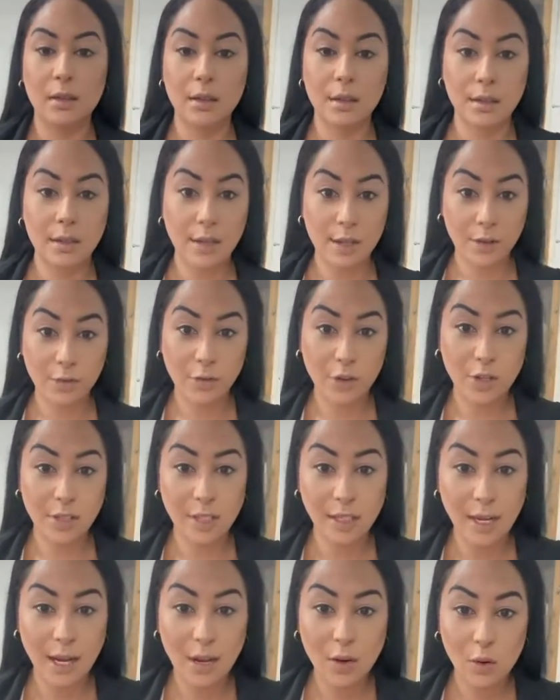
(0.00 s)
Now the first
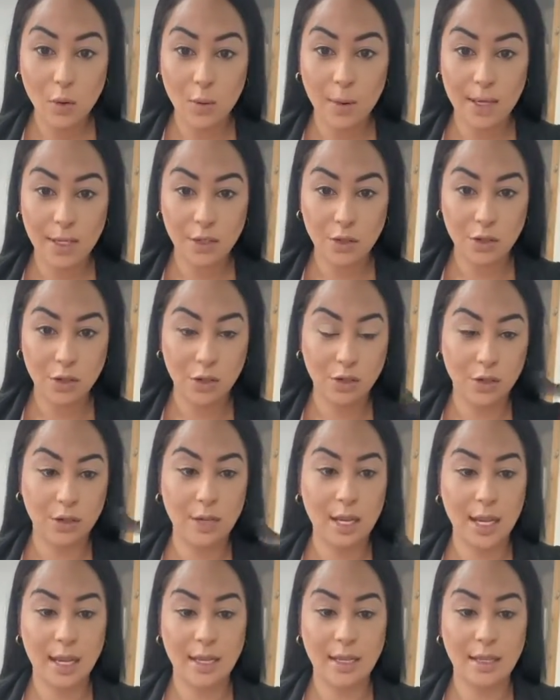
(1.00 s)
thing I always
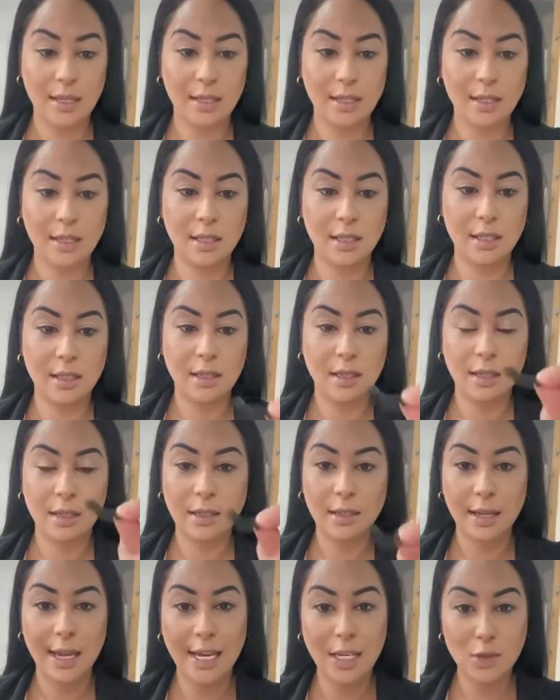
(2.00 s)
do is,
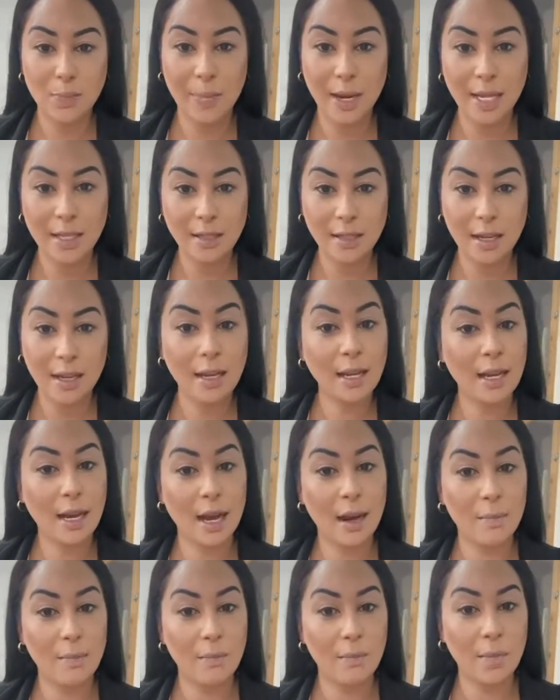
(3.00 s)
lash bands can
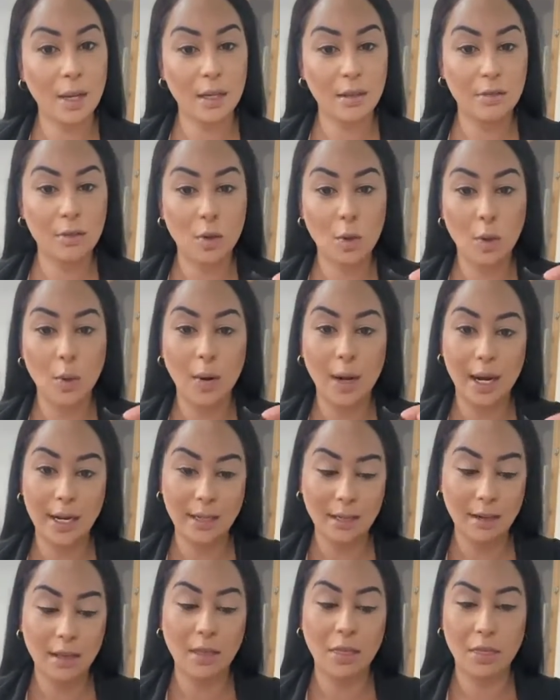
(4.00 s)
come quite
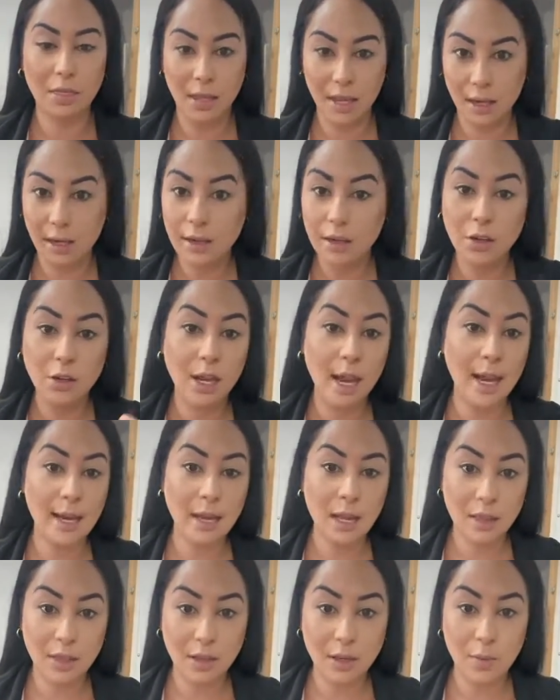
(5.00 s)
thick. You can
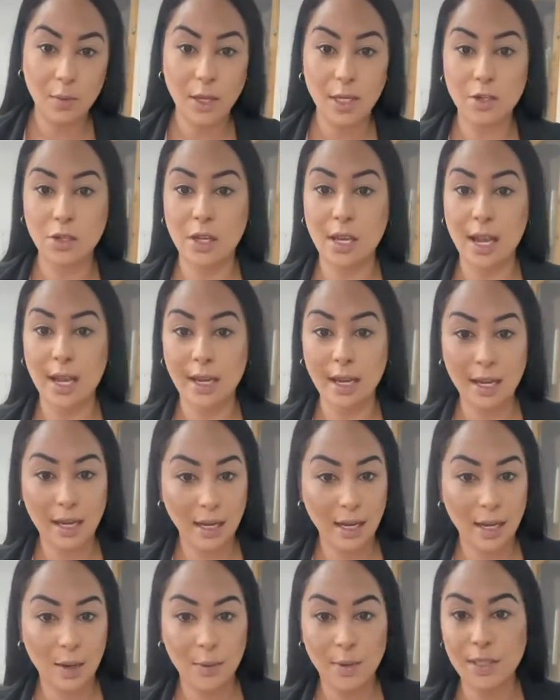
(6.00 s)
get thin ones, you can get
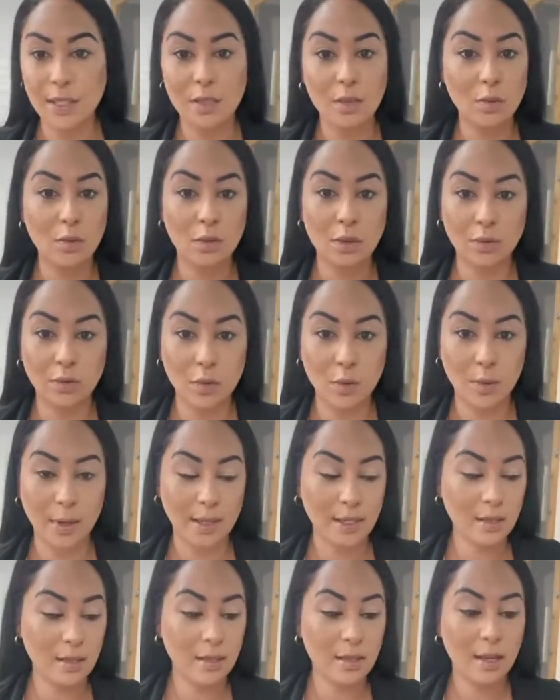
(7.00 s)
clear ones, there's all different
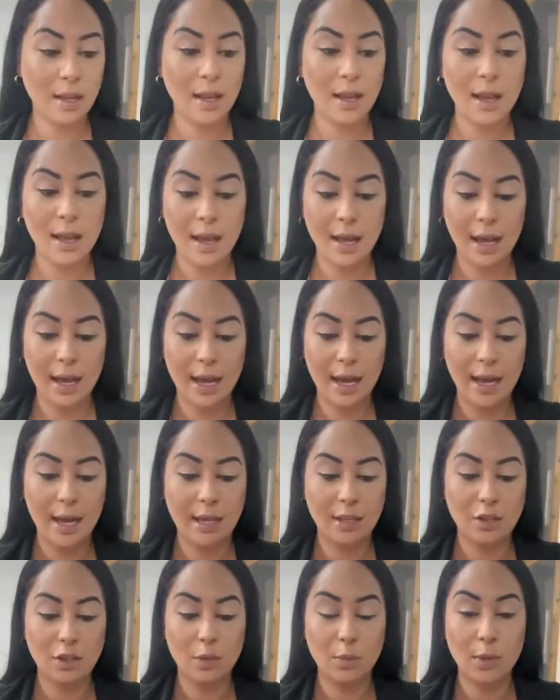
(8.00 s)
ones.
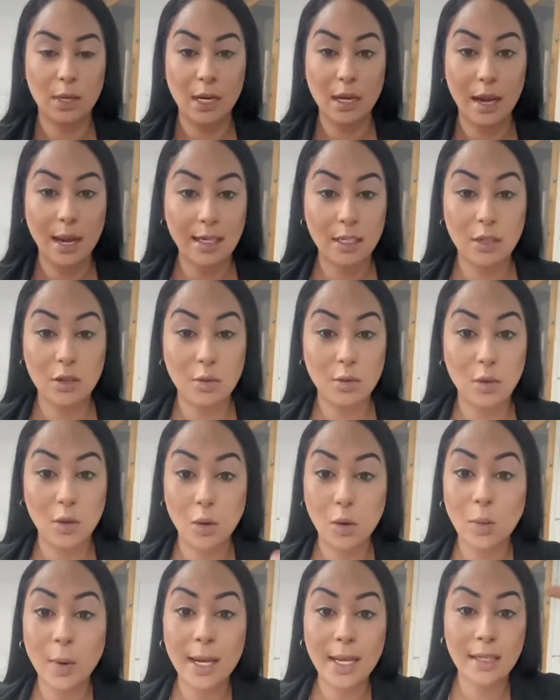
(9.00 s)
So what I like to do is
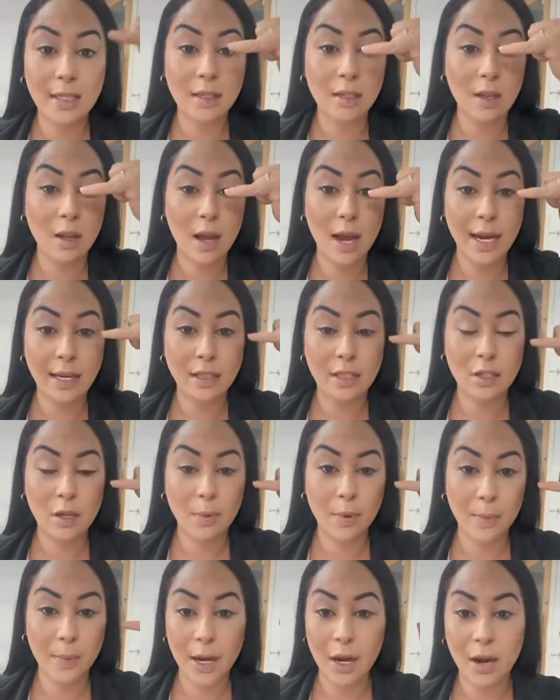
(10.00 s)
always line the
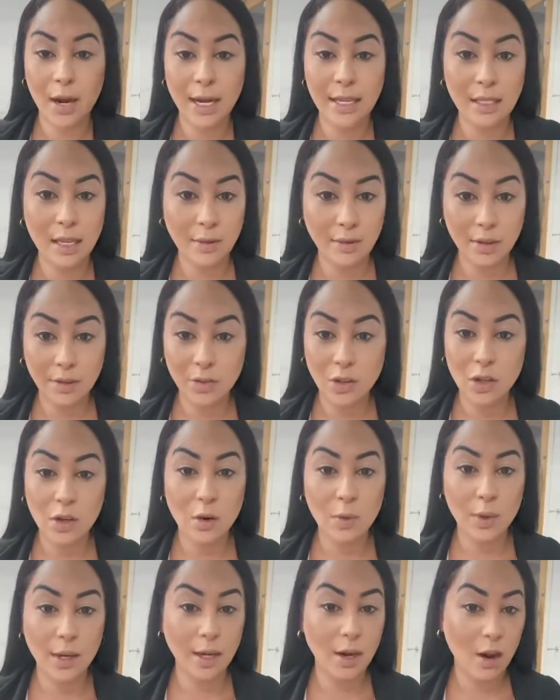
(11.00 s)
top of my eyes, even if you're
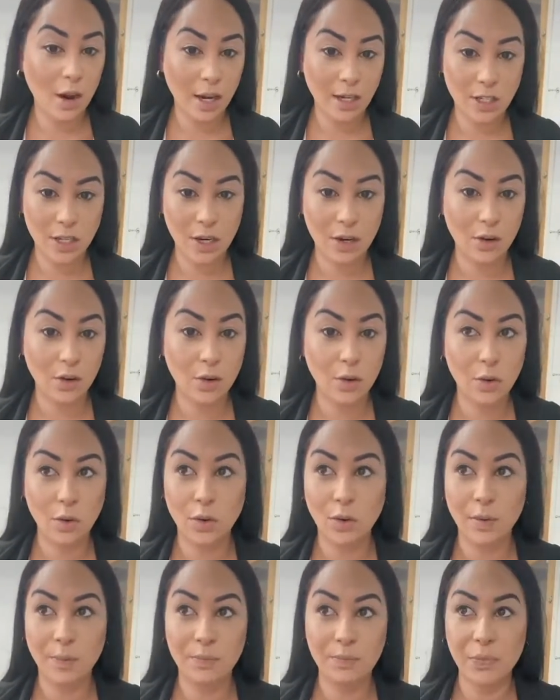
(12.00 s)
not wearing eyeshadow,
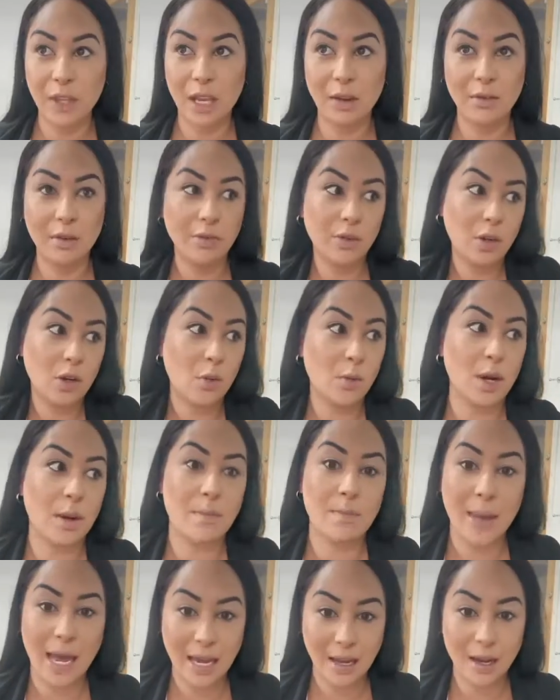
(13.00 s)
or even if you're not
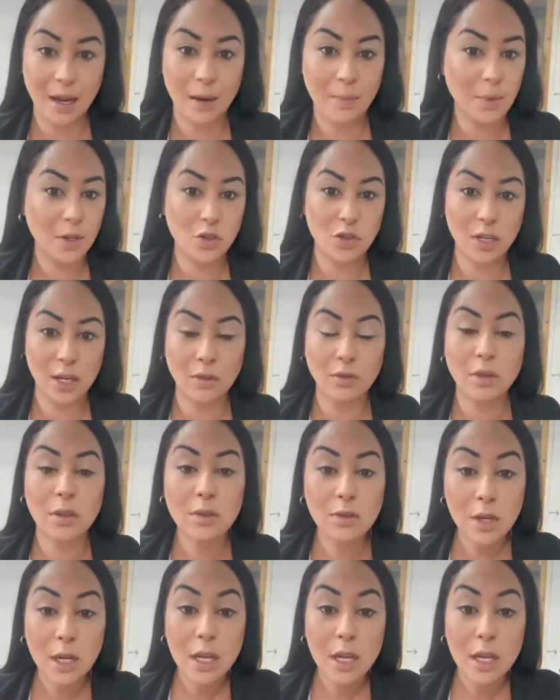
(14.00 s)
wearing makeup in general.